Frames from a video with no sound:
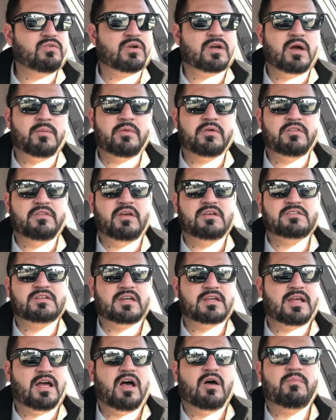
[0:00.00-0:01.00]
a couple of things that
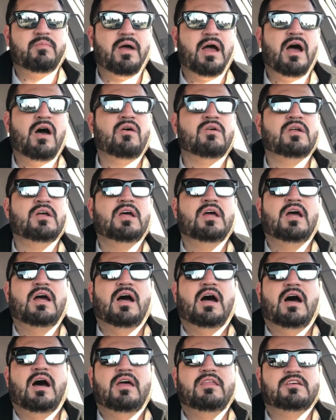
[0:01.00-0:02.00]
could help out,
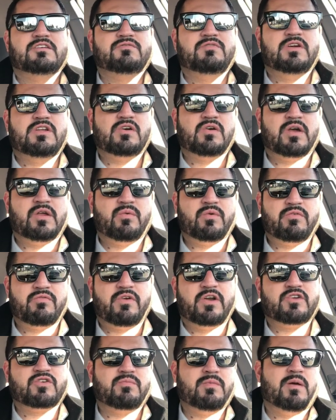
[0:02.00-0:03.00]
this video can
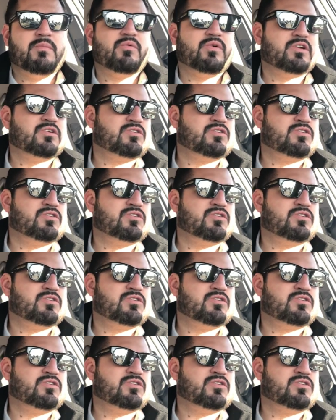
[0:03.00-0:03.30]
refresh your memory.